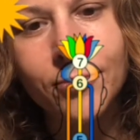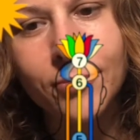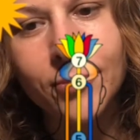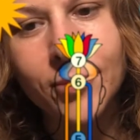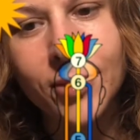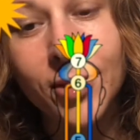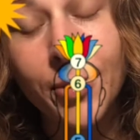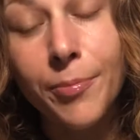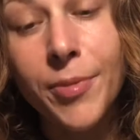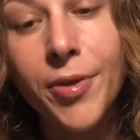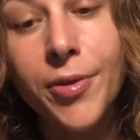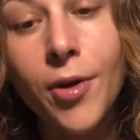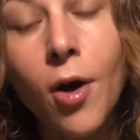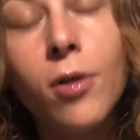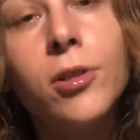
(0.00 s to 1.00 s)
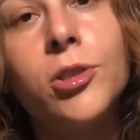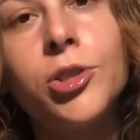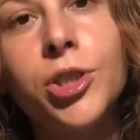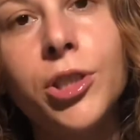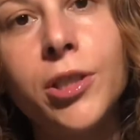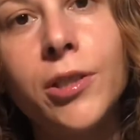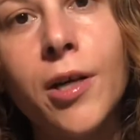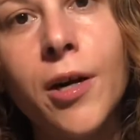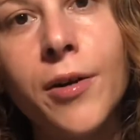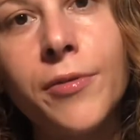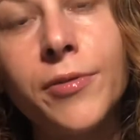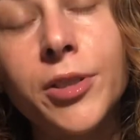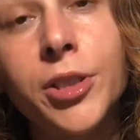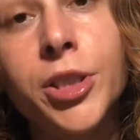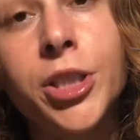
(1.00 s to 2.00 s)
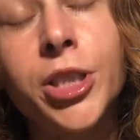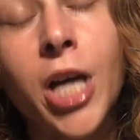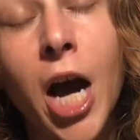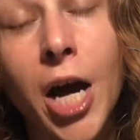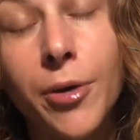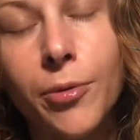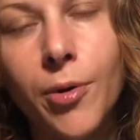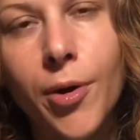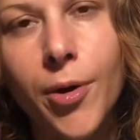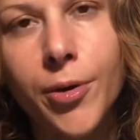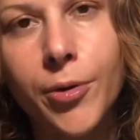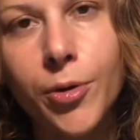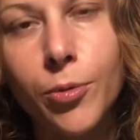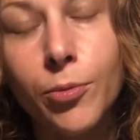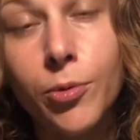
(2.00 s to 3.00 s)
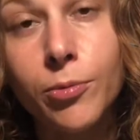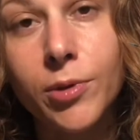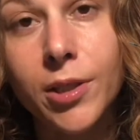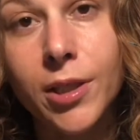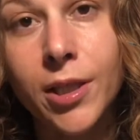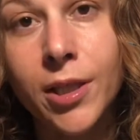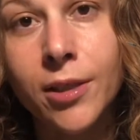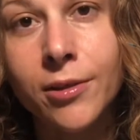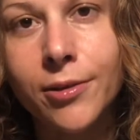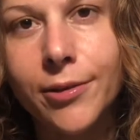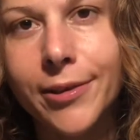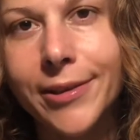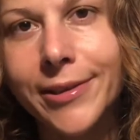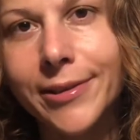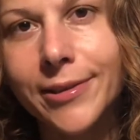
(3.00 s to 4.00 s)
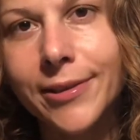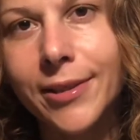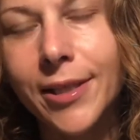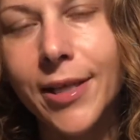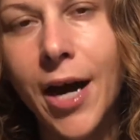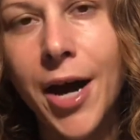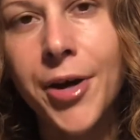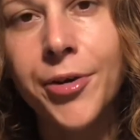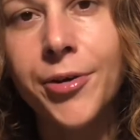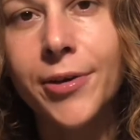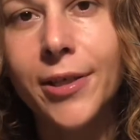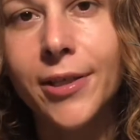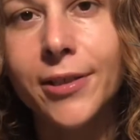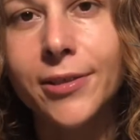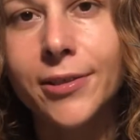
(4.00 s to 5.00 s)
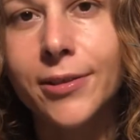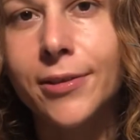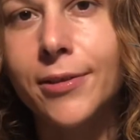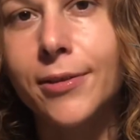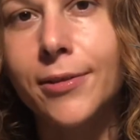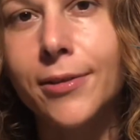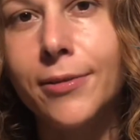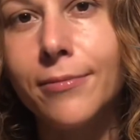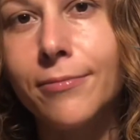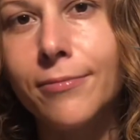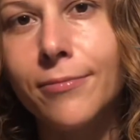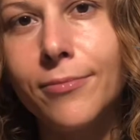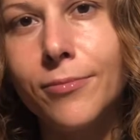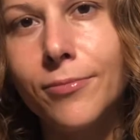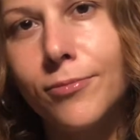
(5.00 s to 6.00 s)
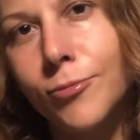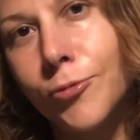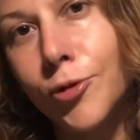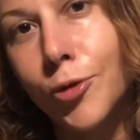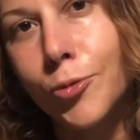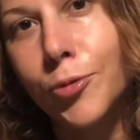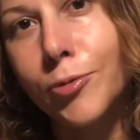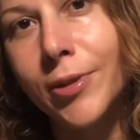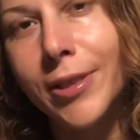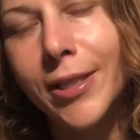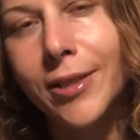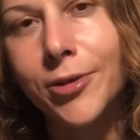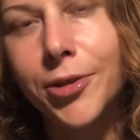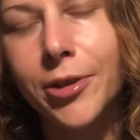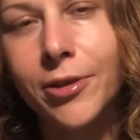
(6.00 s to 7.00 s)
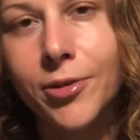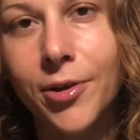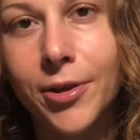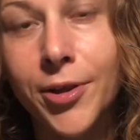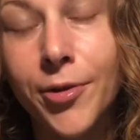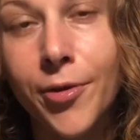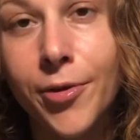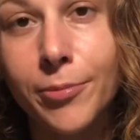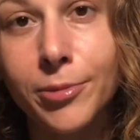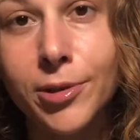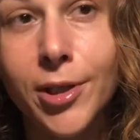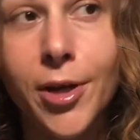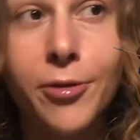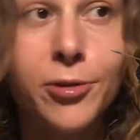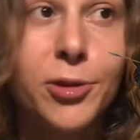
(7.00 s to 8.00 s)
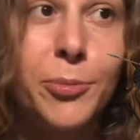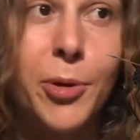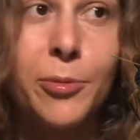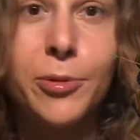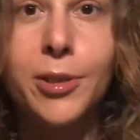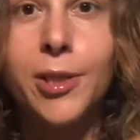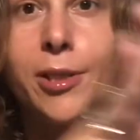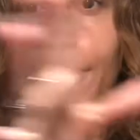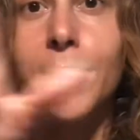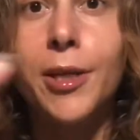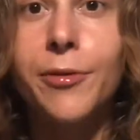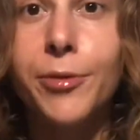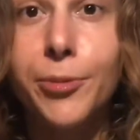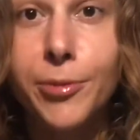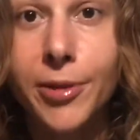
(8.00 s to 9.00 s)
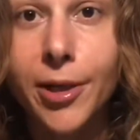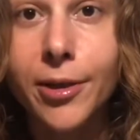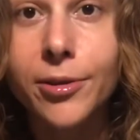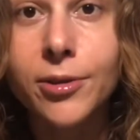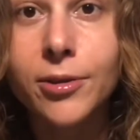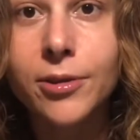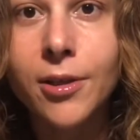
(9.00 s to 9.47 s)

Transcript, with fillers: the mythology of Chiron, the wounded healer, is the irony is the wounded healer could not heal themselves but was healing everyone else